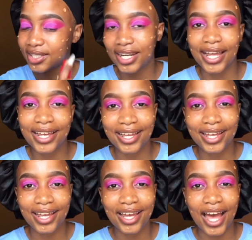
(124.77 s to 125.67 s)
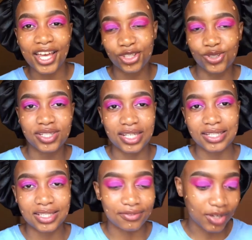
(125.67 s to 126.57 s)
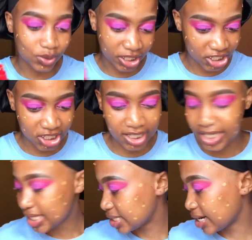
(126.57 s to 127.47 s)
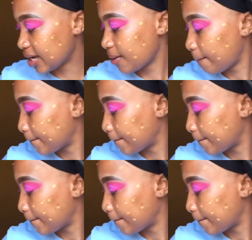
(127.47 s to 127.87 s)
Like, I used this foundation yesterday.